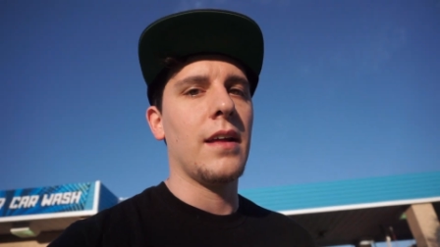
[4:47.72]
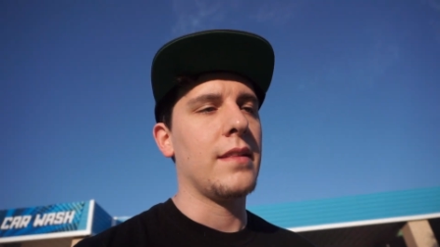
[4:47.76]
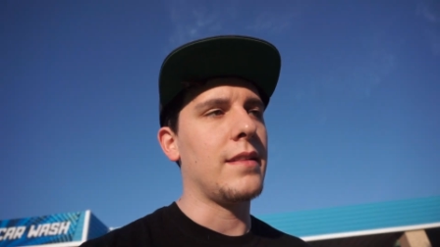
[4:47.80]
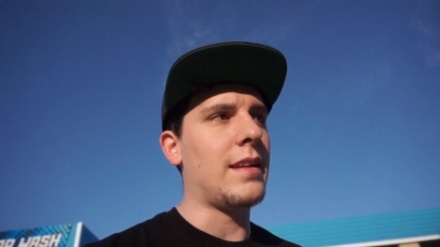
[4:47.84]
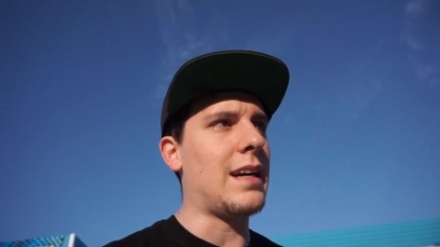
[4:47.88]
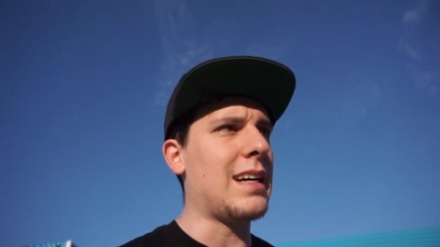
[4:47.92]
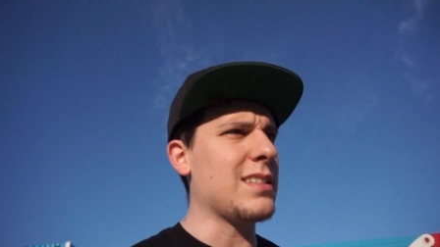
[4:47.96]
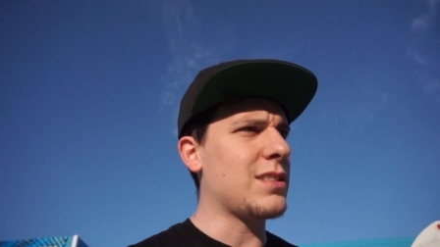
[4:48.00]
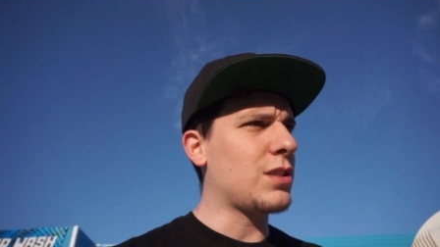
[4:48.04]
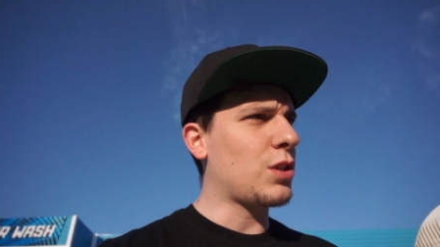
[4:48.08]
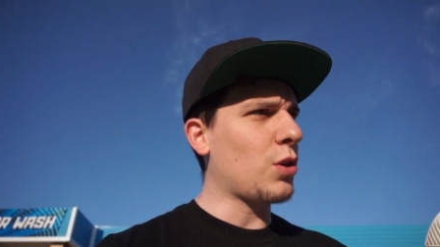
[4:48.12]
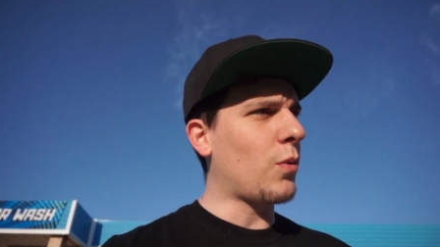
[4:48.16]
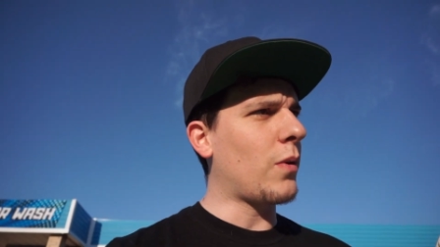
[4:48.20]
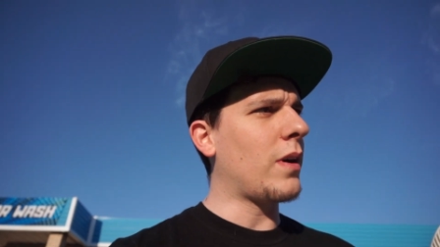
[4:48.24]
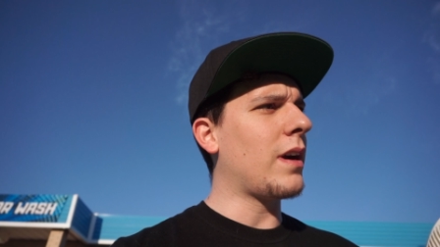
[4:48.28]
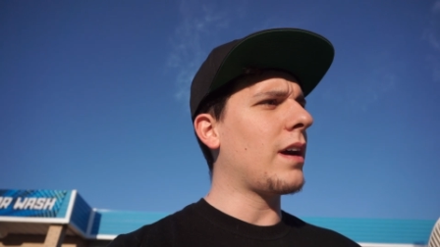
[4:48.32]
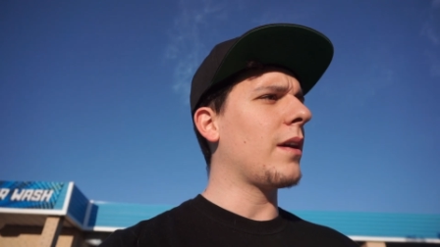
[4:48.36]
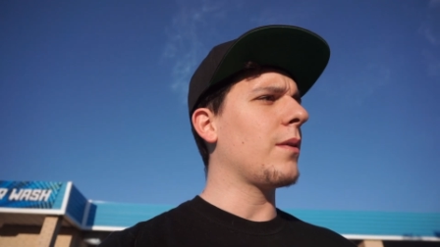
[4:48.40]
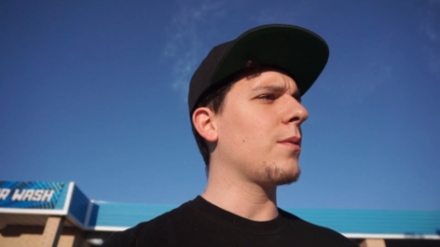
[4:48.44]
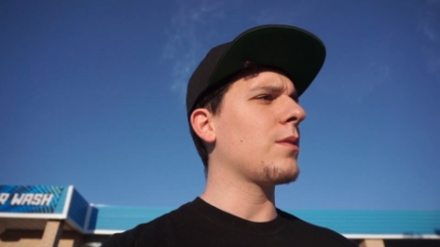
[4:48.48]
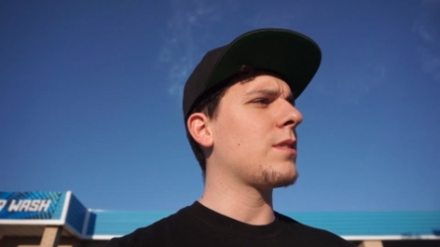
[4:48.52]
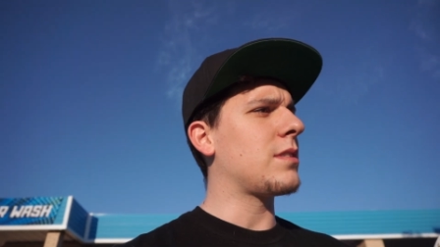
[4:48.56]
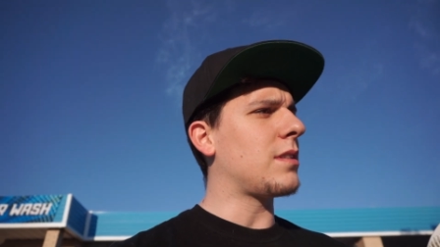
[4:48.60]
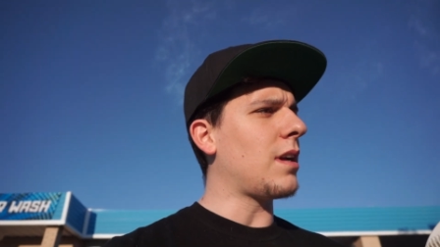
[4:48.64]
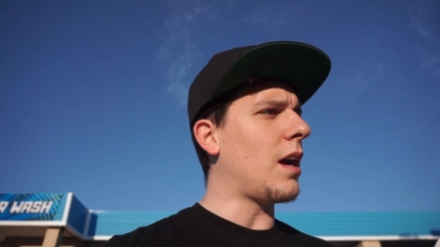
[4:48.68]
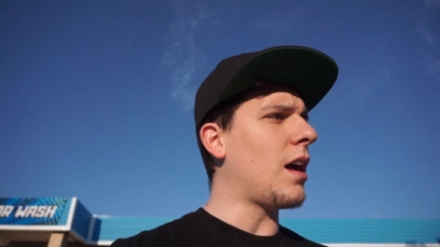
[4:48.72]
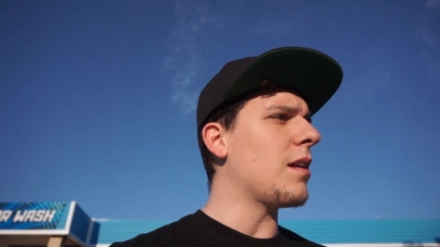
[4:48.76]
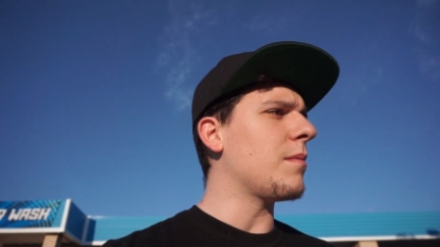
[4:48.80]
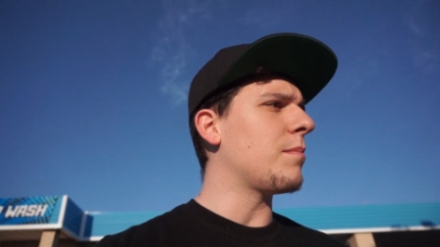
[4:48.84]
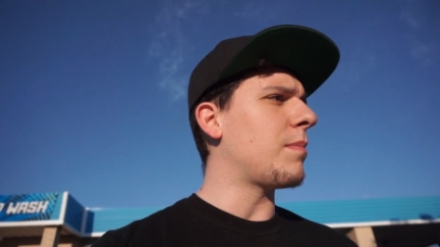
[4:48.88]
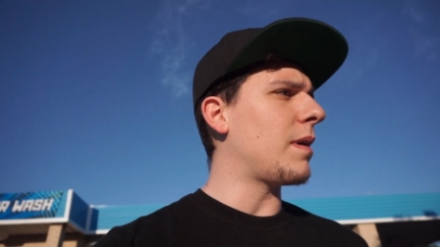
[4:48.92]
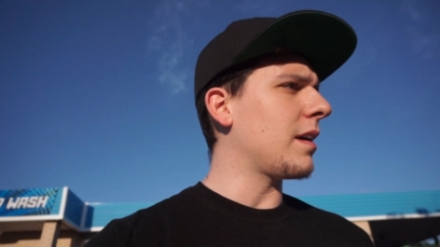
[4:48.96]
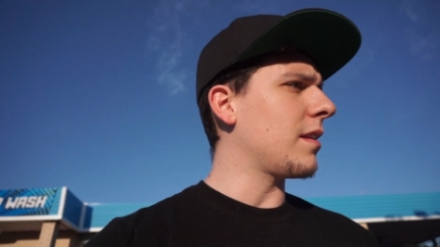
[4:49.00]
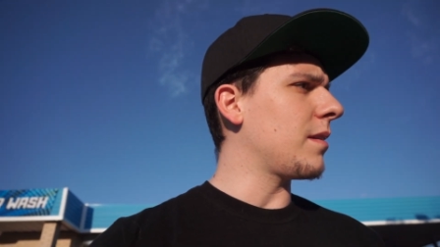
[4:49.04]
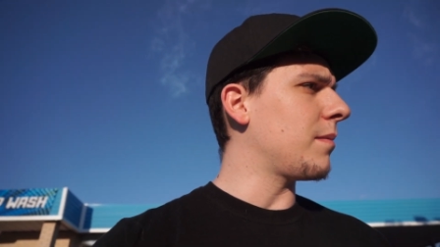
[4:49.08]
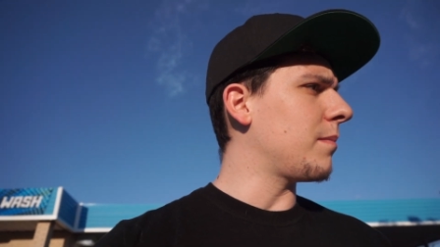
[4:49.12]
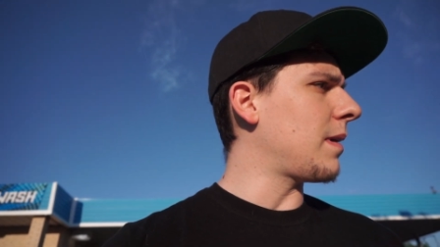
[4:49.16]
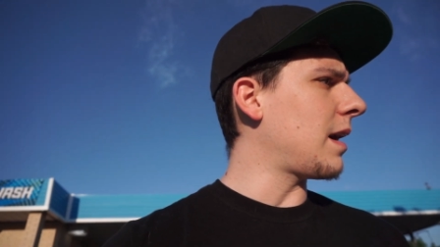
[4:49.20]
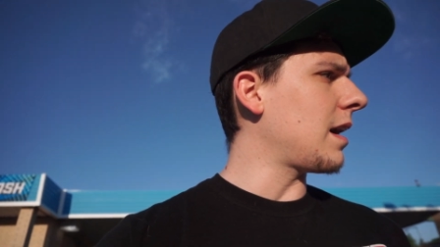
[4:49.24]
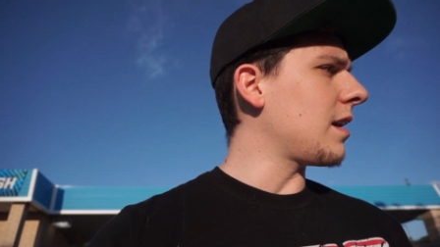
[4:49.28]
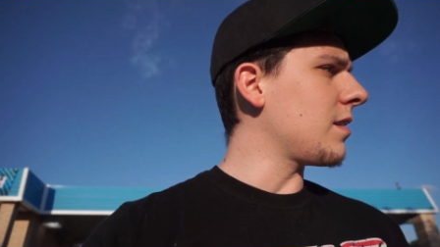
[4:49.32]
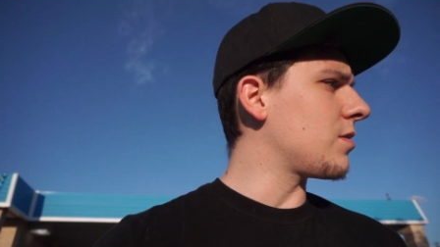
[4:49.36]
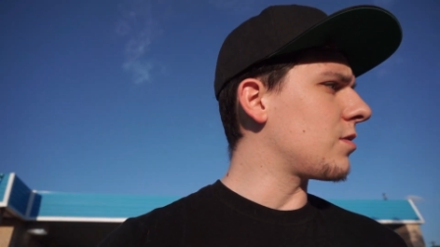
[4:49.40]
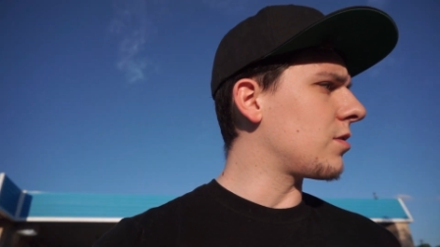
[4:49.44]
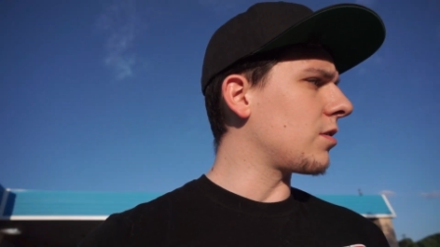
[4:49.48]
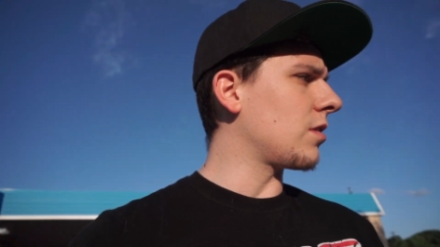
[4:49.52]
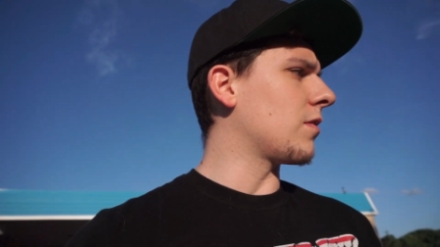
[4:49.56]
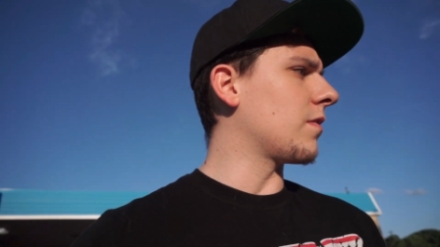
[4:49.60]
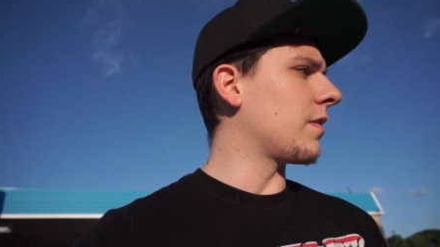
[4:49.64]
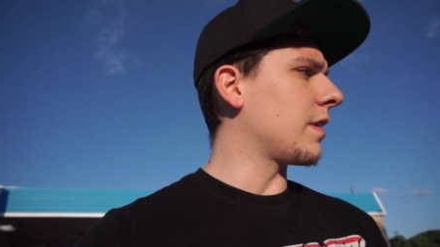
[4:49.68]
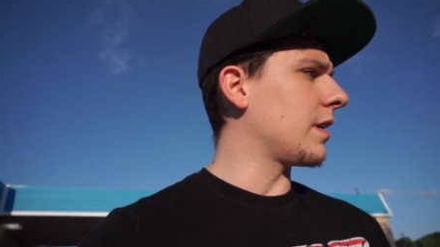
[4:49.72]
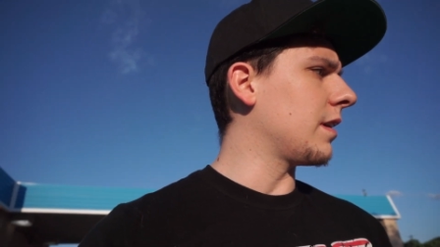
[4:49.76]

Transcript: that's the way I was taught by the master over